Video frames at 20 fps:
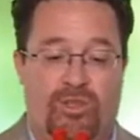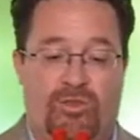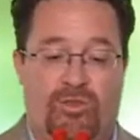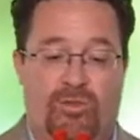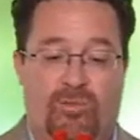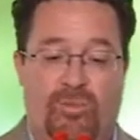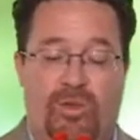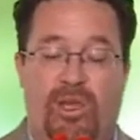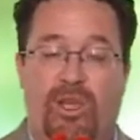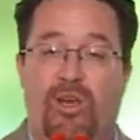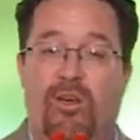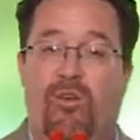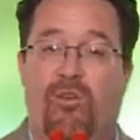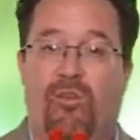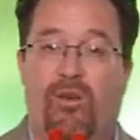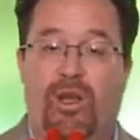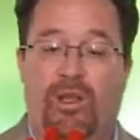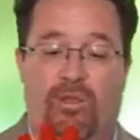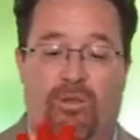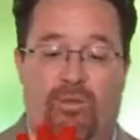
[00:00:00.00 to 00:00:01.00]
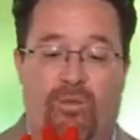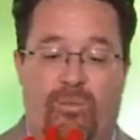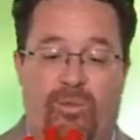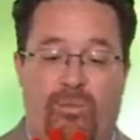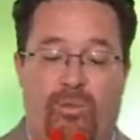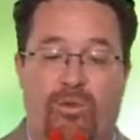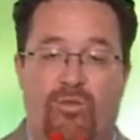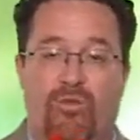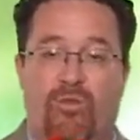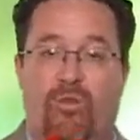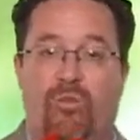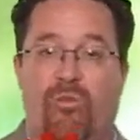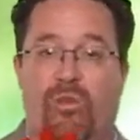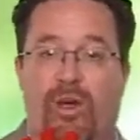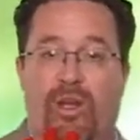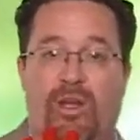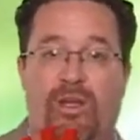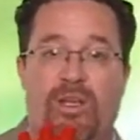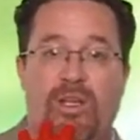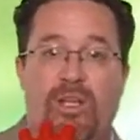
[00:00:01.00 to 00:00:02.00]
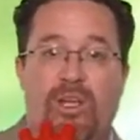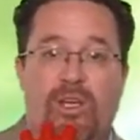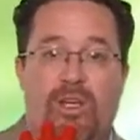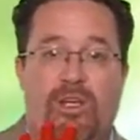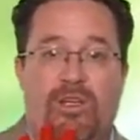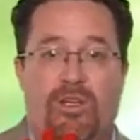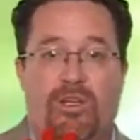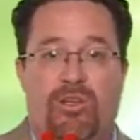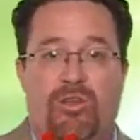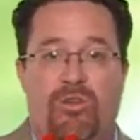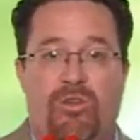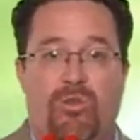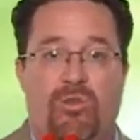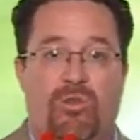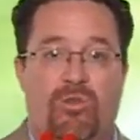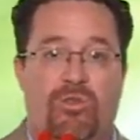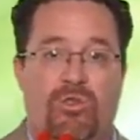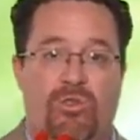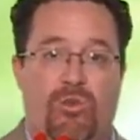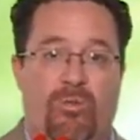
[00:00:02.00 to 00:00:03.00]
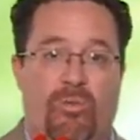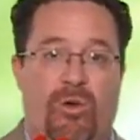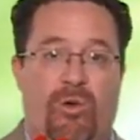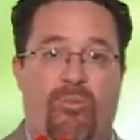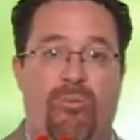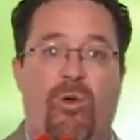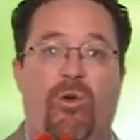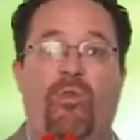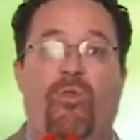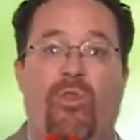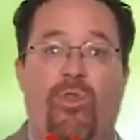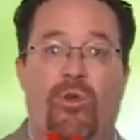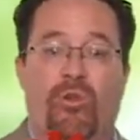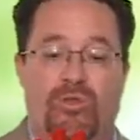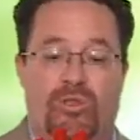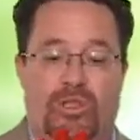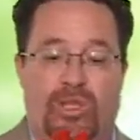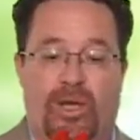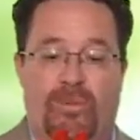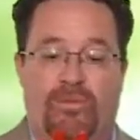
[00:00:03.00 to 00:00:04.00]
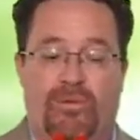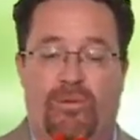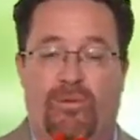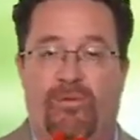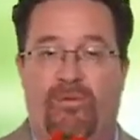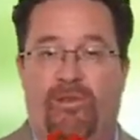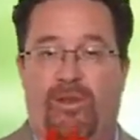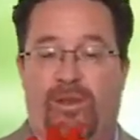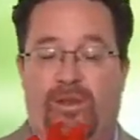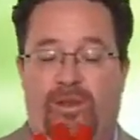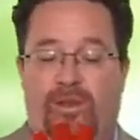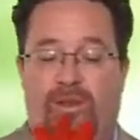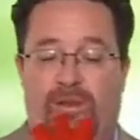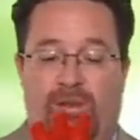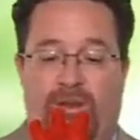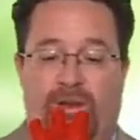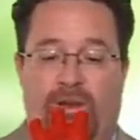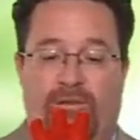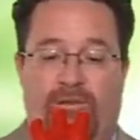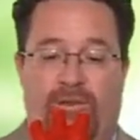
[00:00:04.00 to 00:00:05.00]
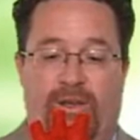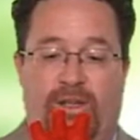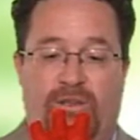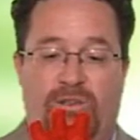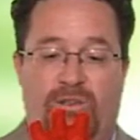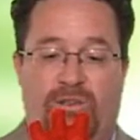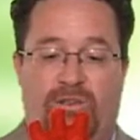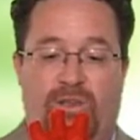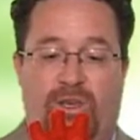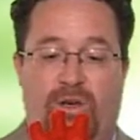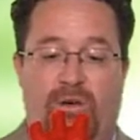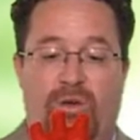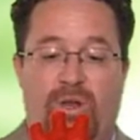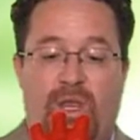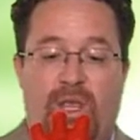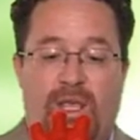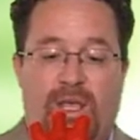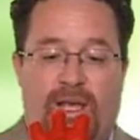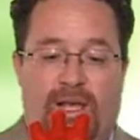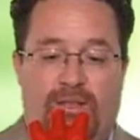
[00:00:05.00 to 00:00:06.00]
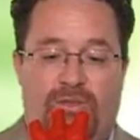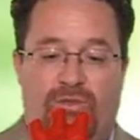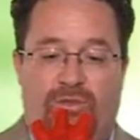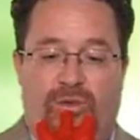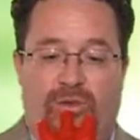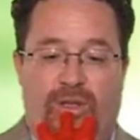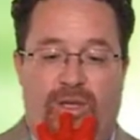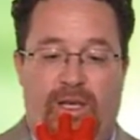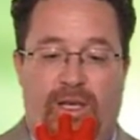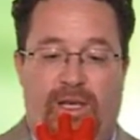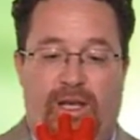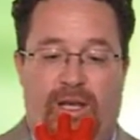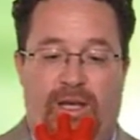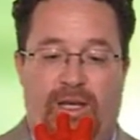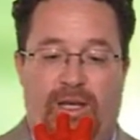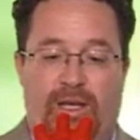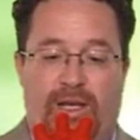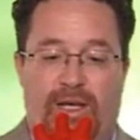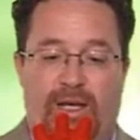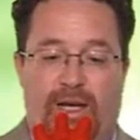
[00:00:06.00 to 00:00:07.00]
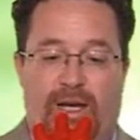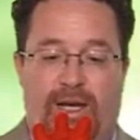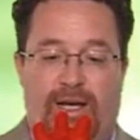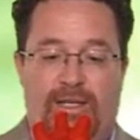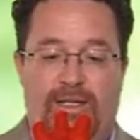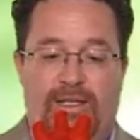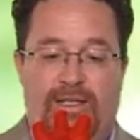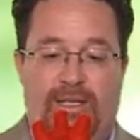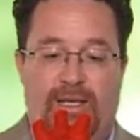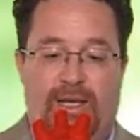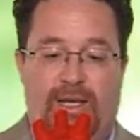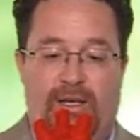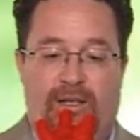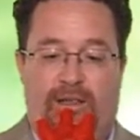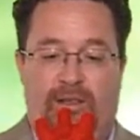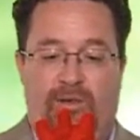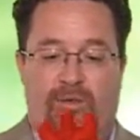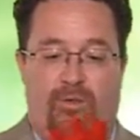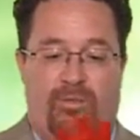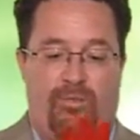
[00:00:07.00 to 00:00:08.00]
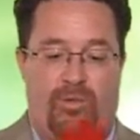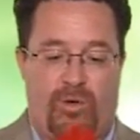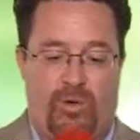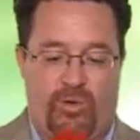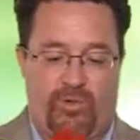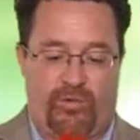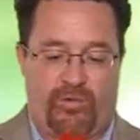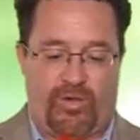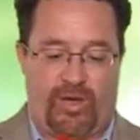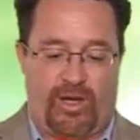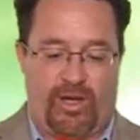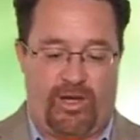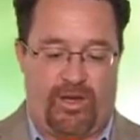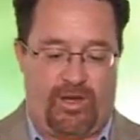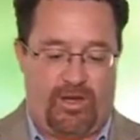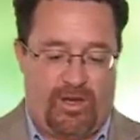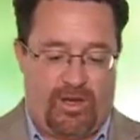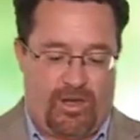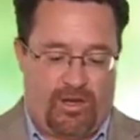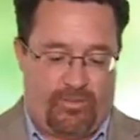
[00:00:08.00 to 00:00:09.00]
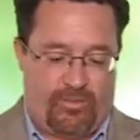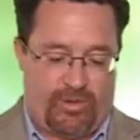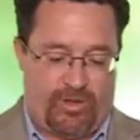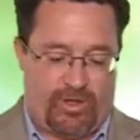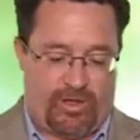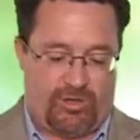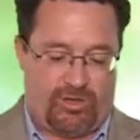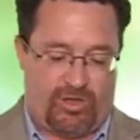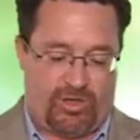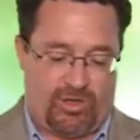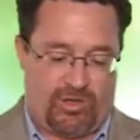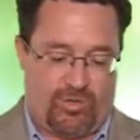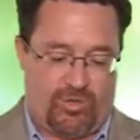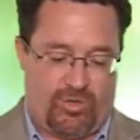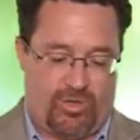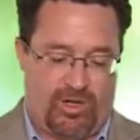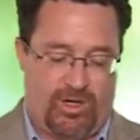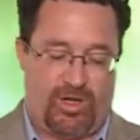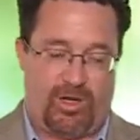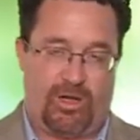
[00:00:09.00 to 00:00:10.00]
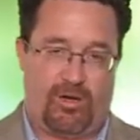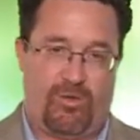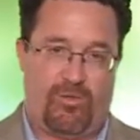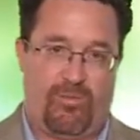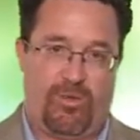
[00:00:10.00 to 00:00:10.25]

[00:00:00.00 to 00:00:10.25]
this would be a great little promotional product to use to promote those types of uh, events. So it's really a neat idea, a little pulsating plush toy, and it